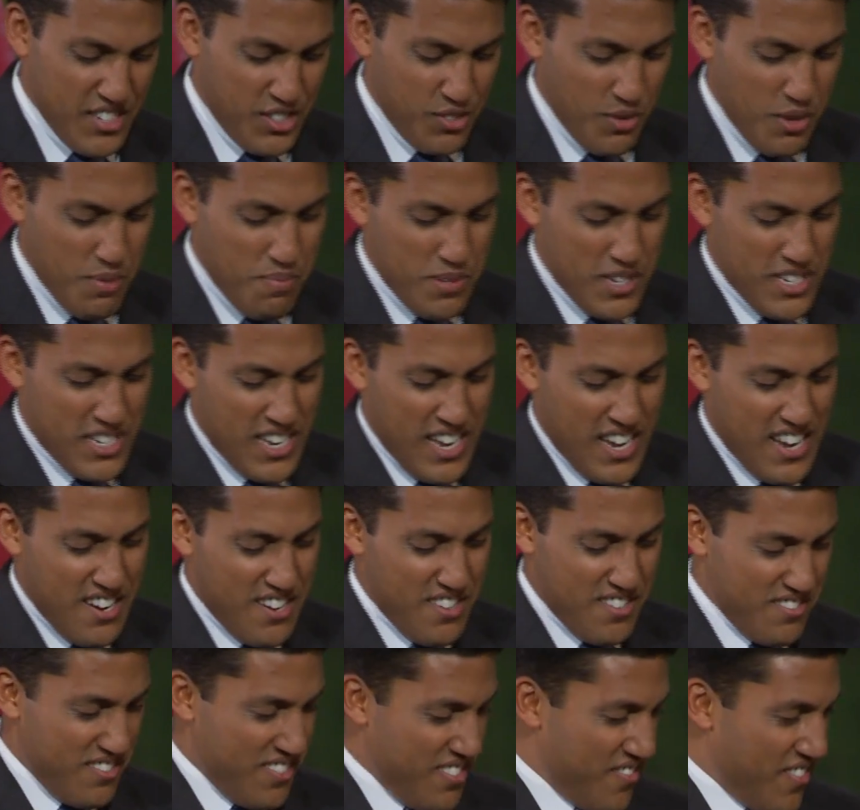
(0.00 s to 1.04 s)
sweet
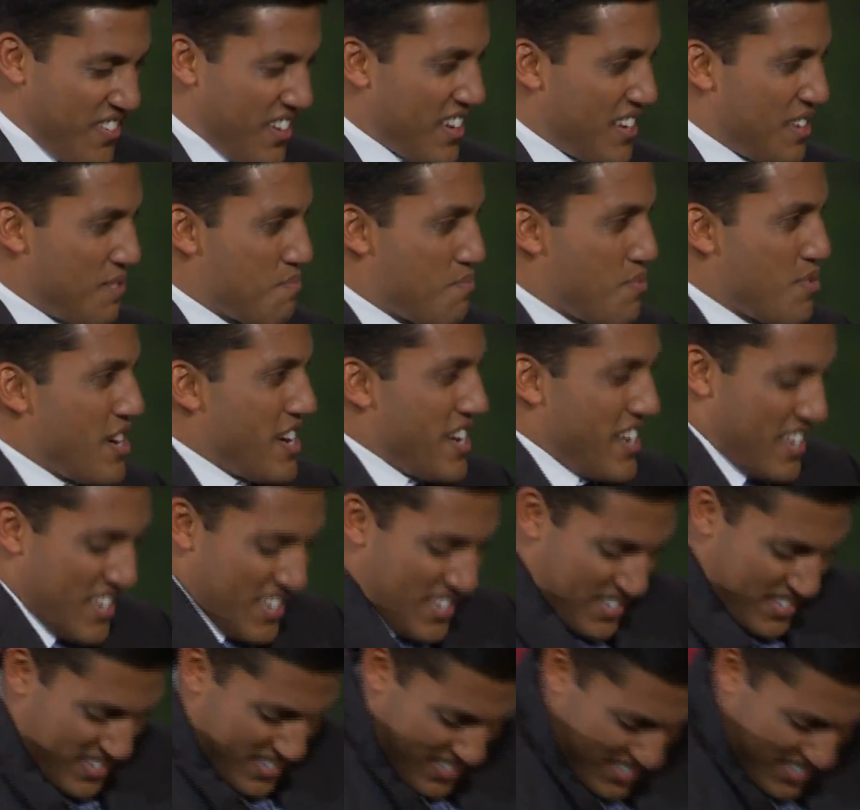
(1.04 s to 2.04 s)
potato, if I can break it,